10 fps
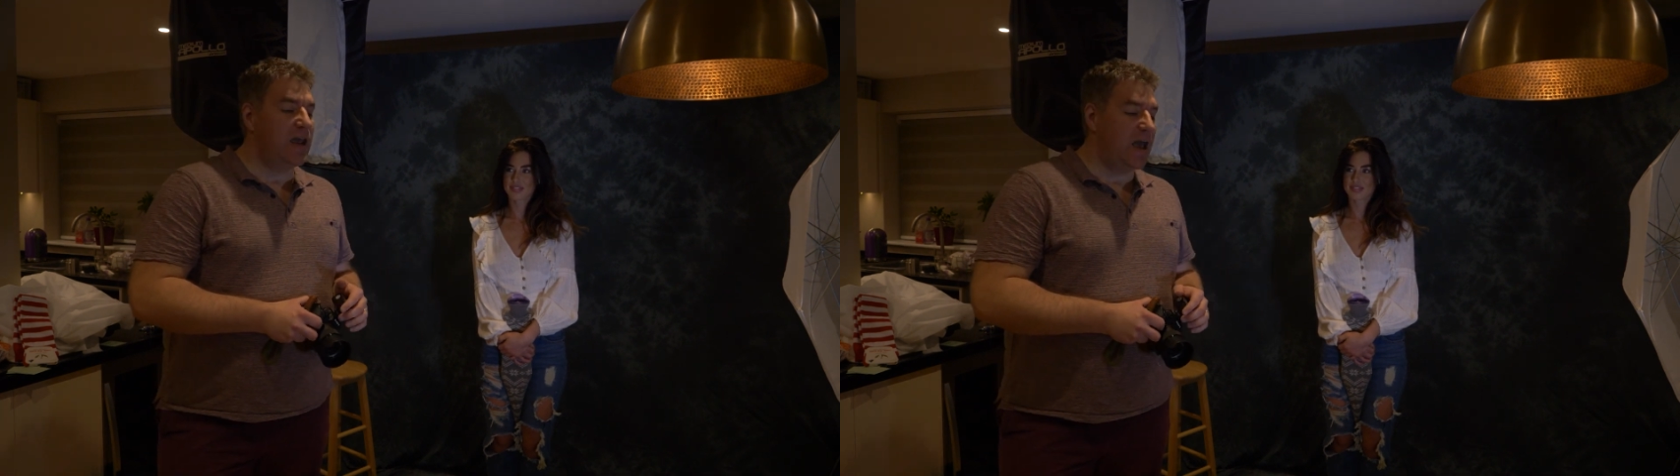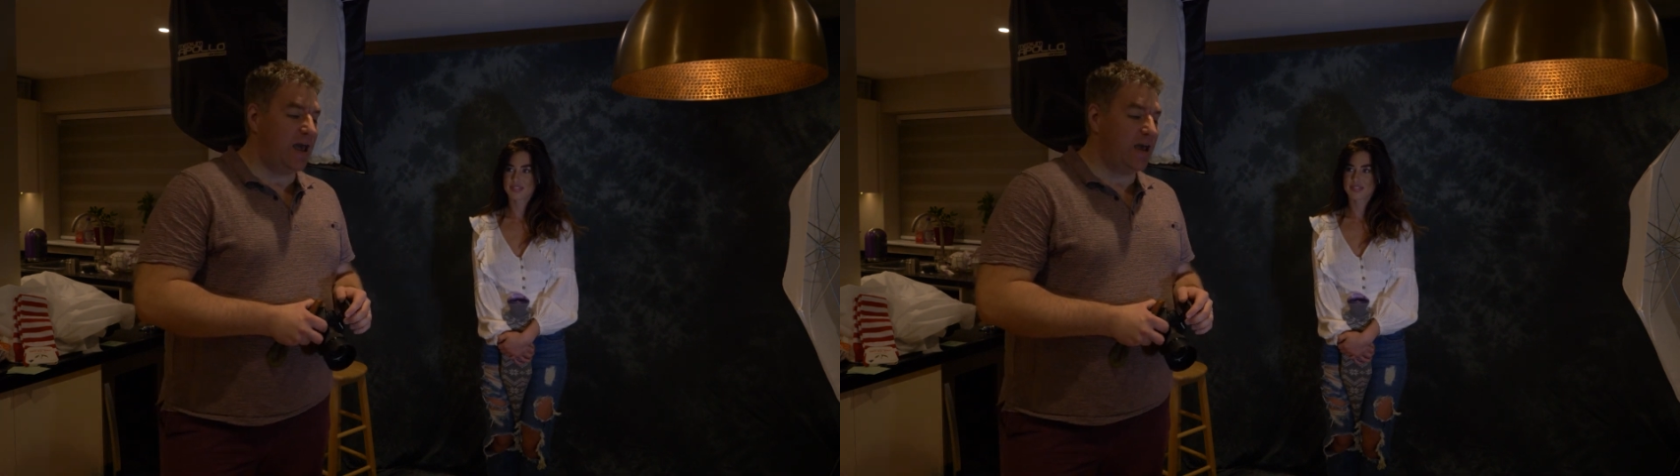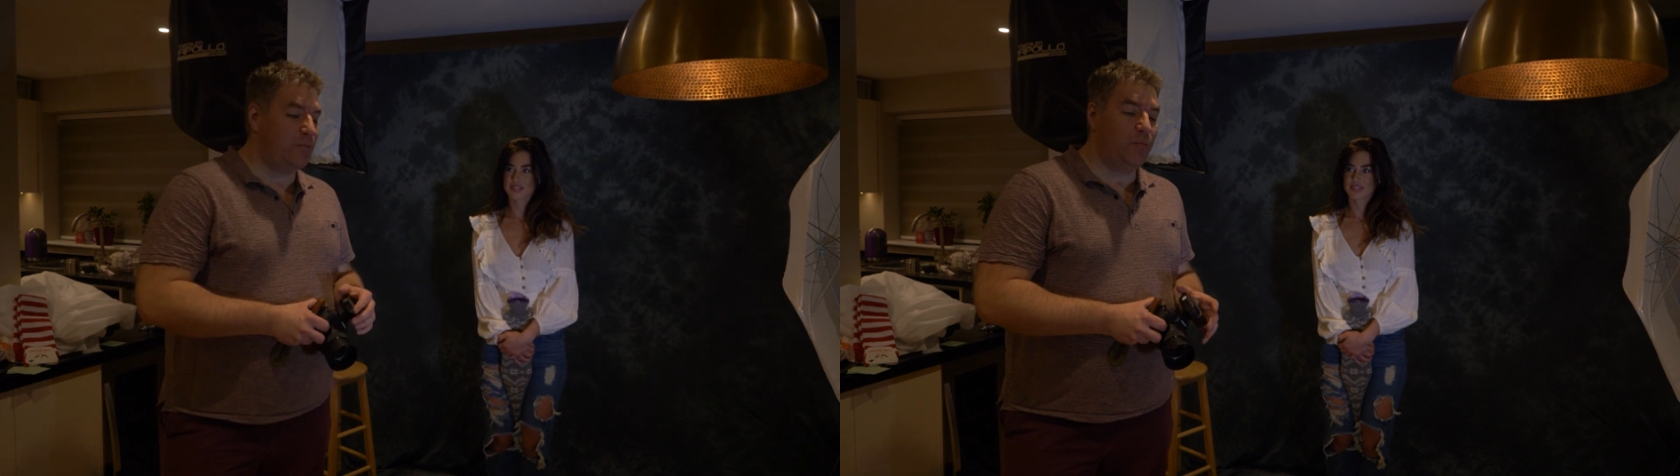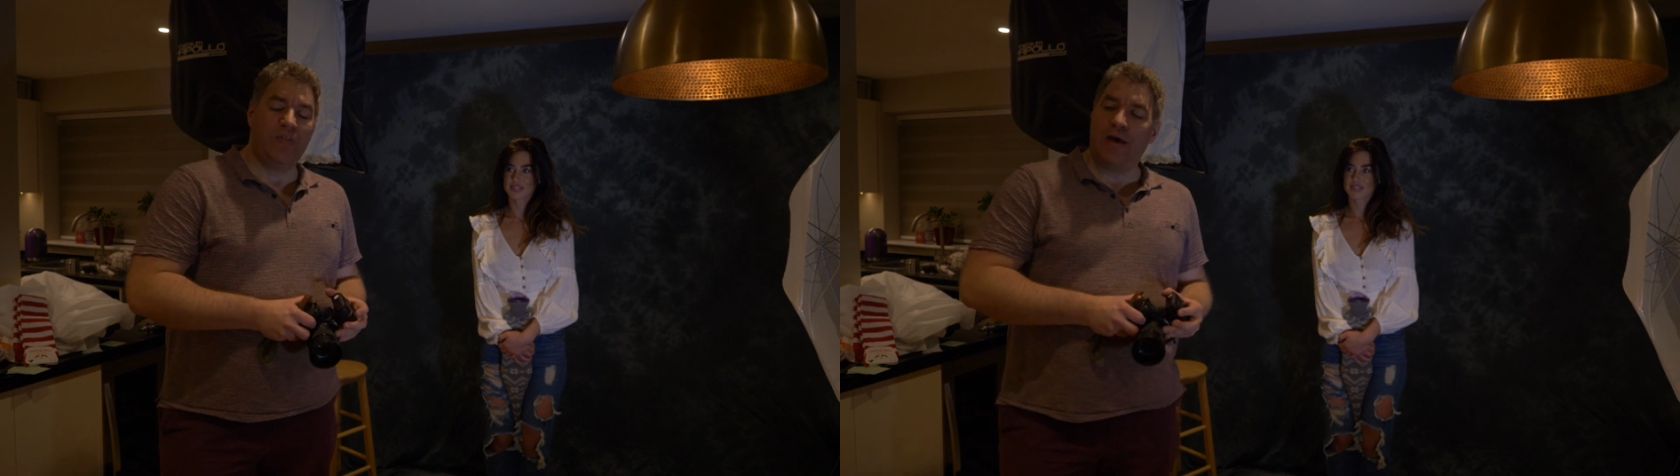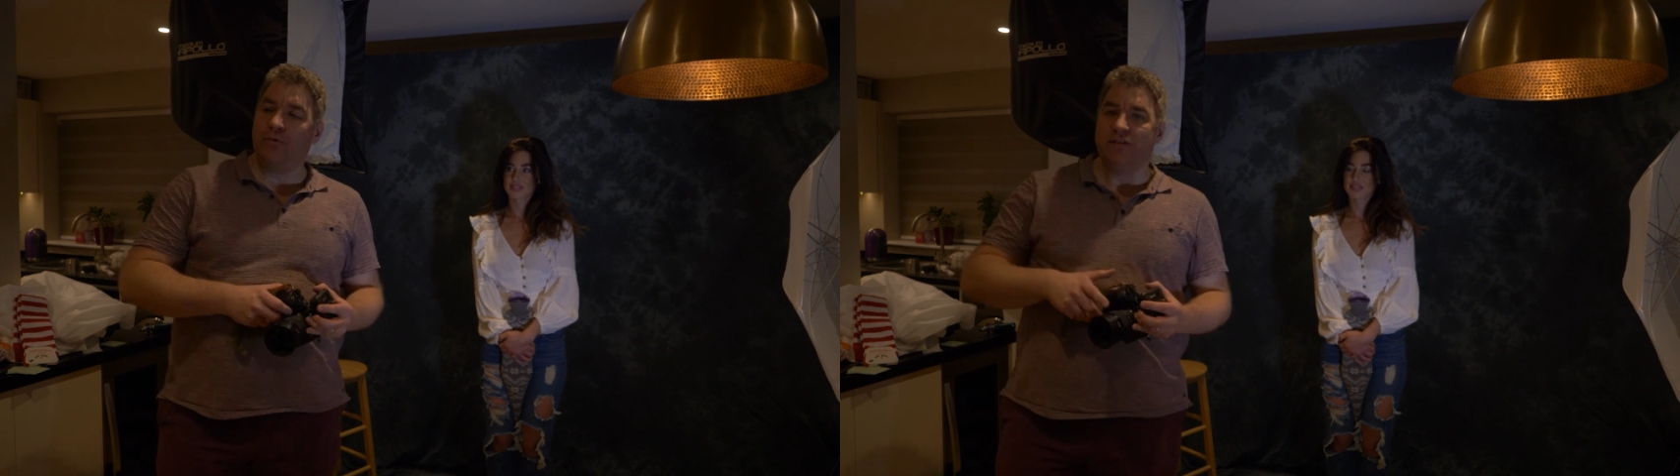but
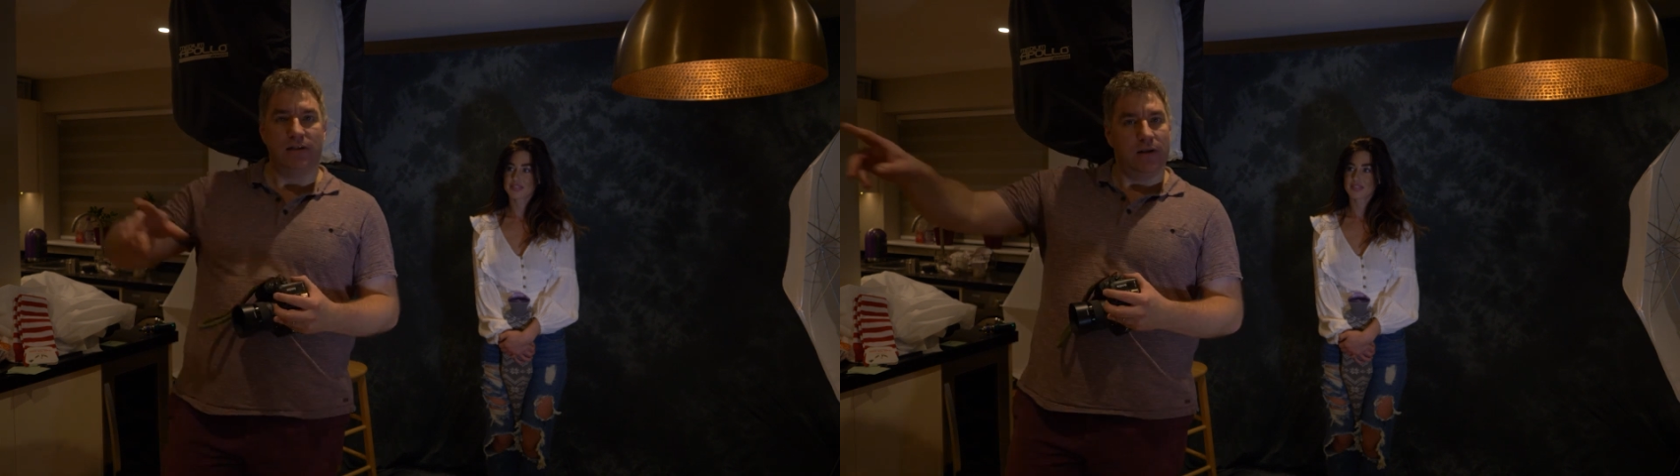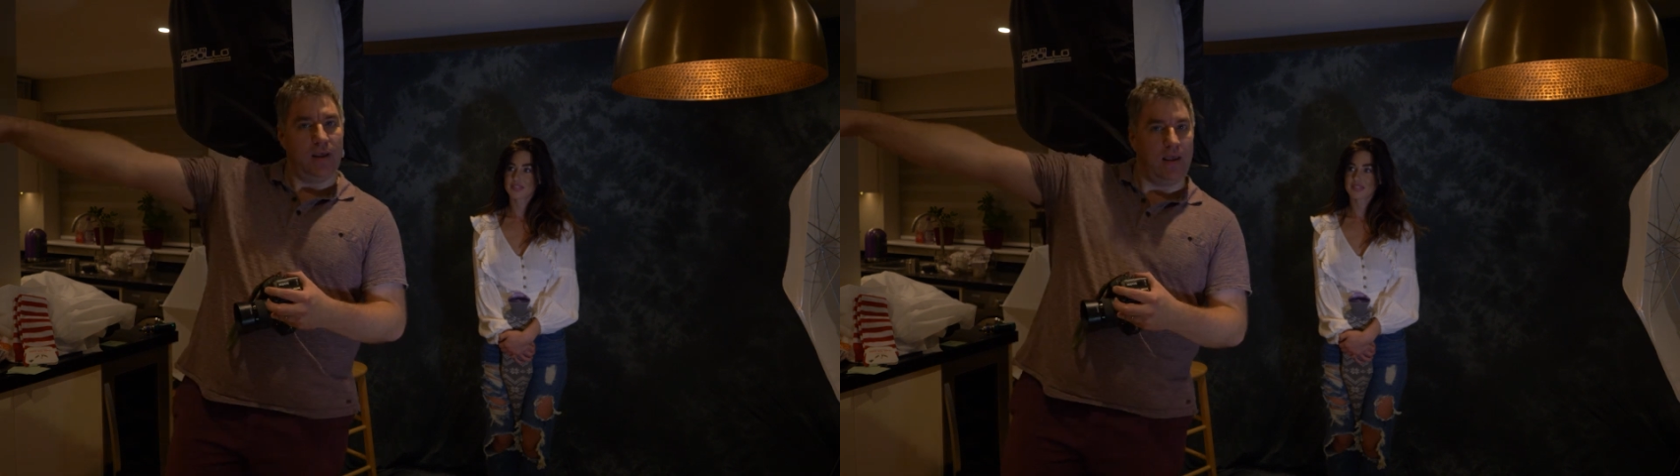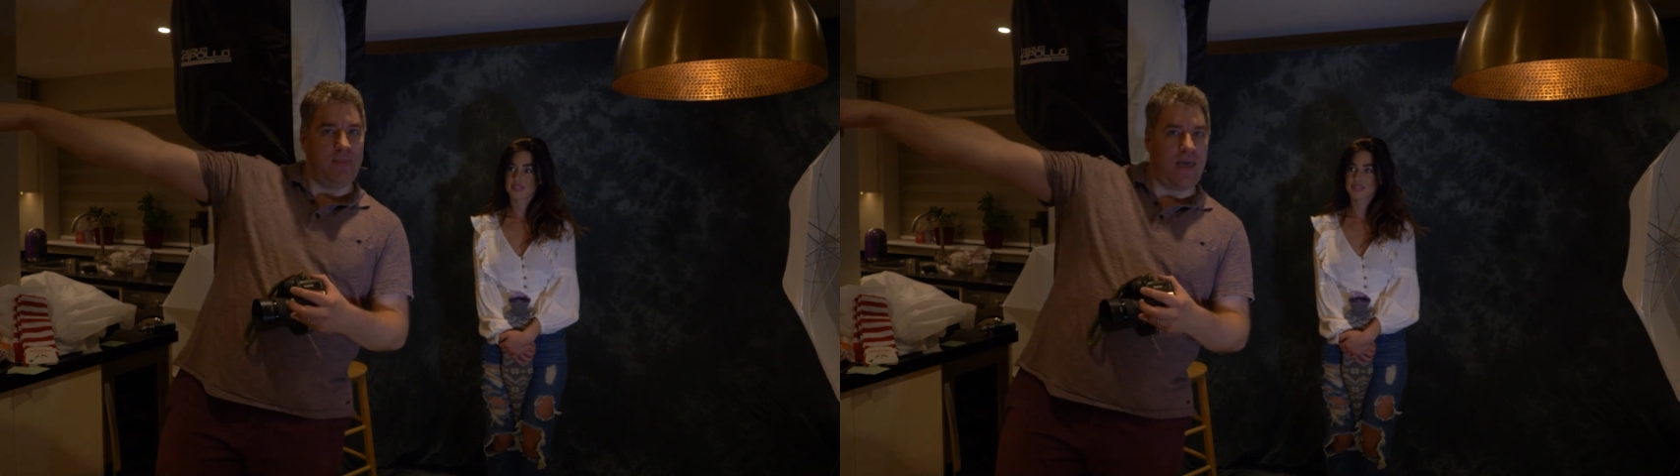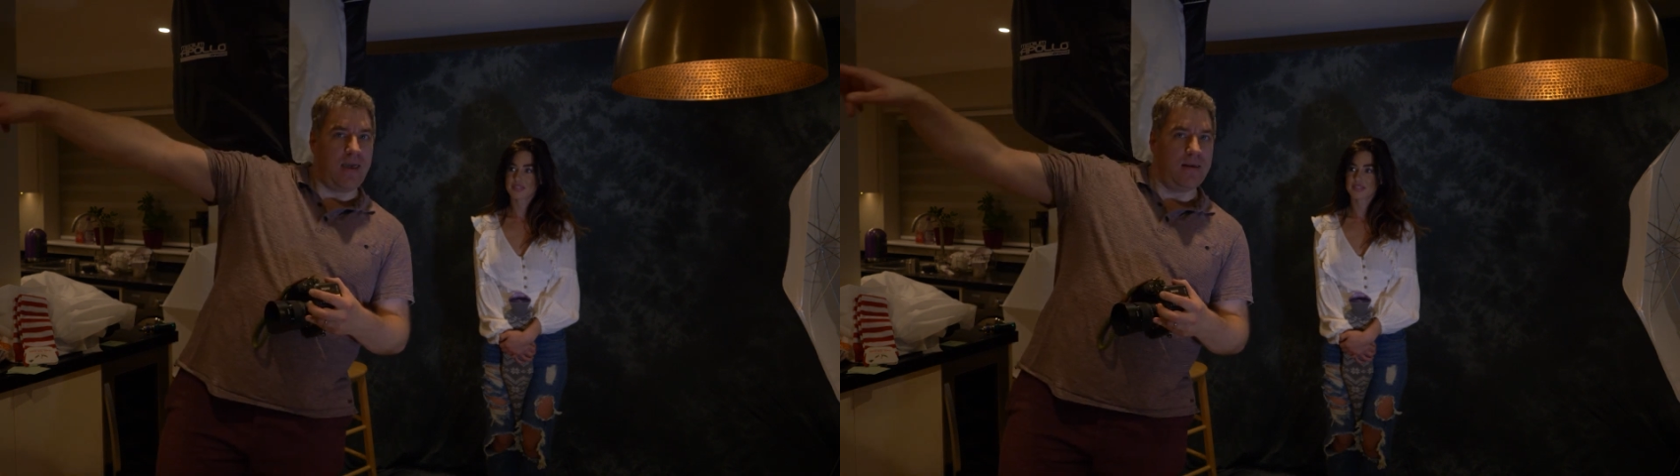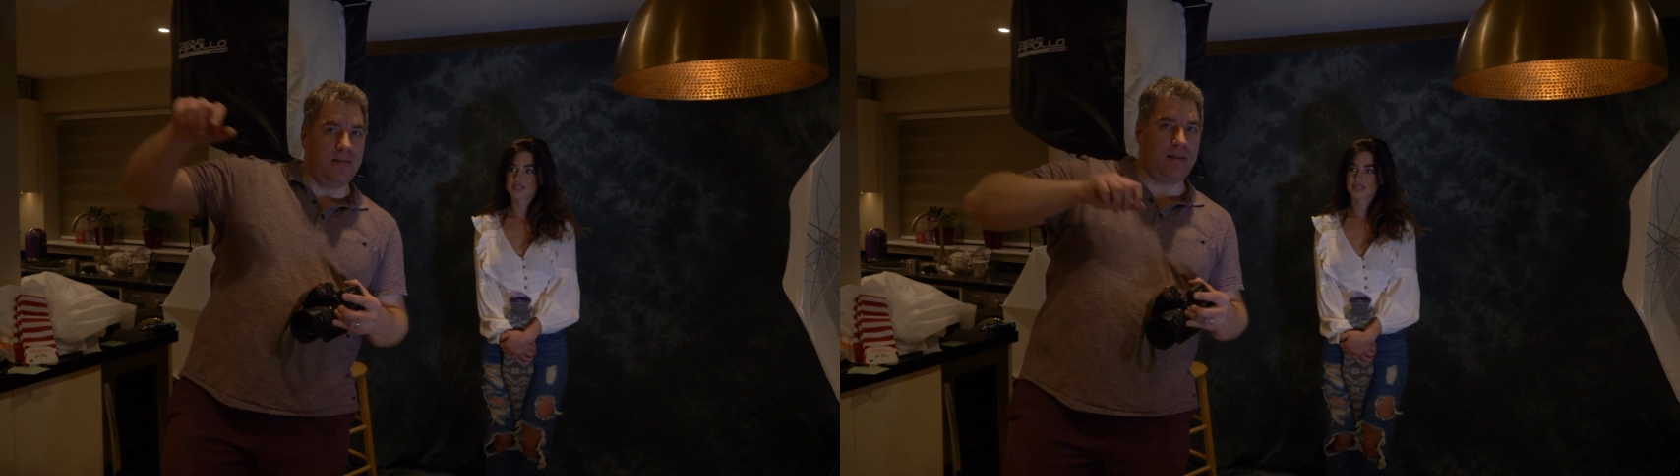that was in
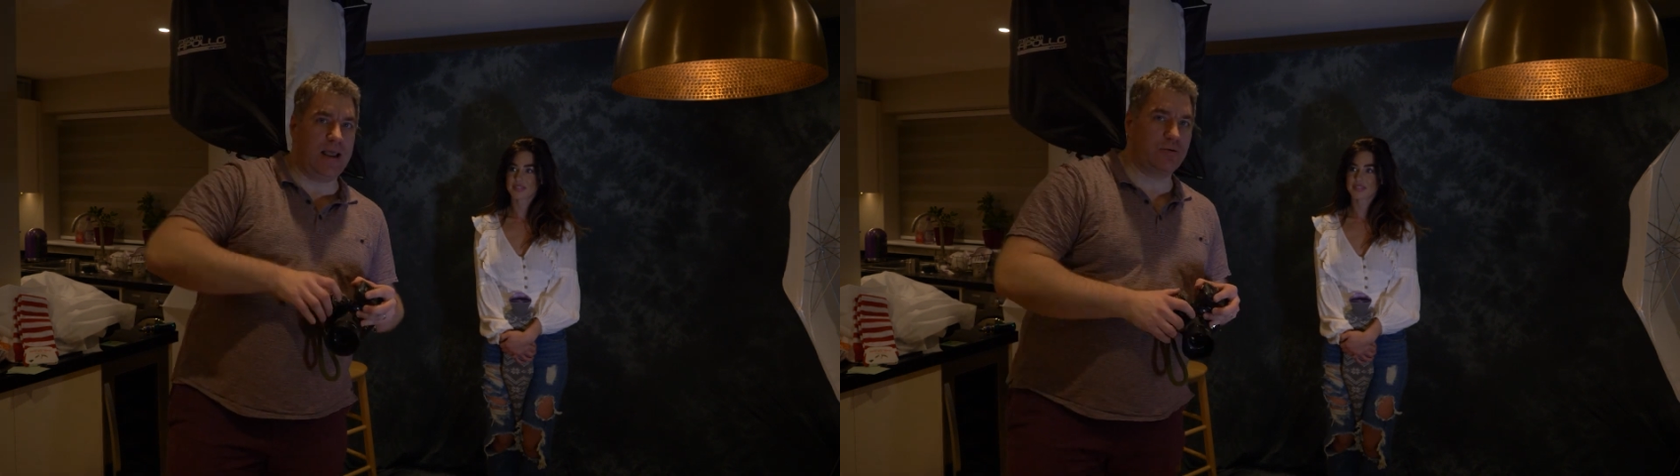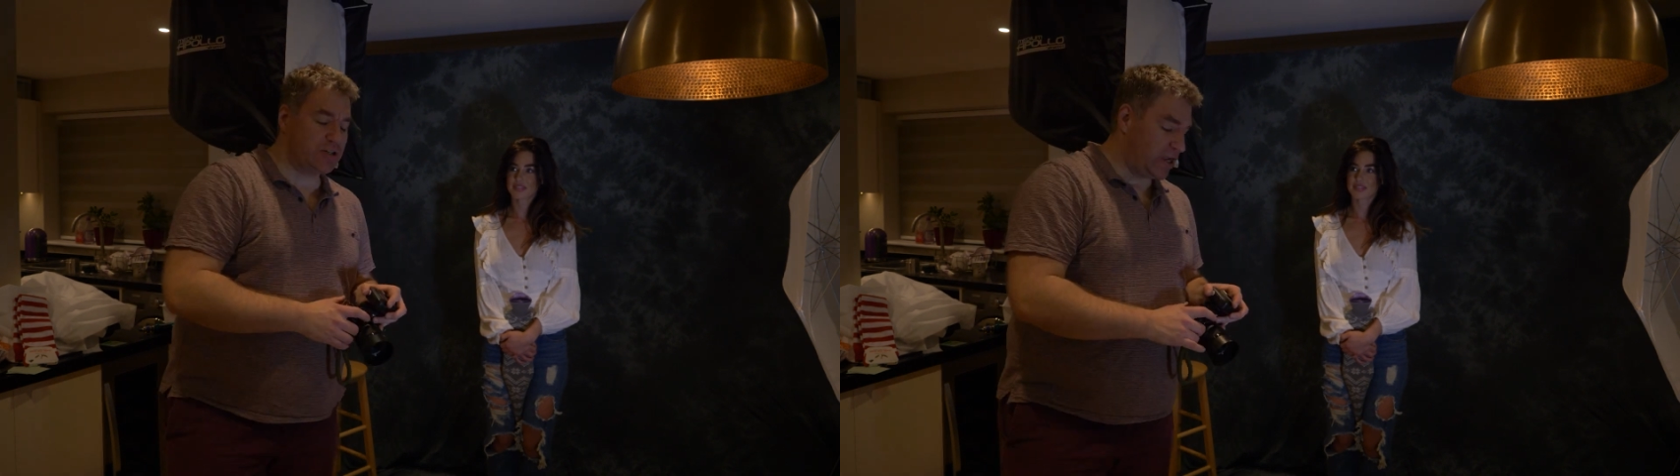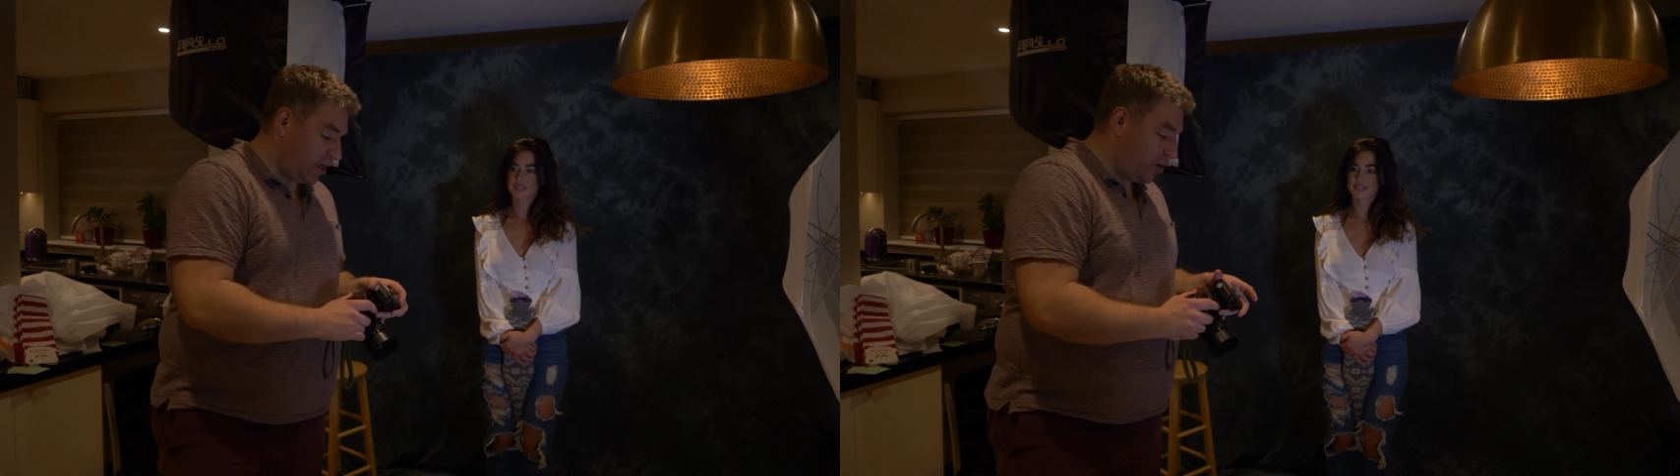there, in the lounge.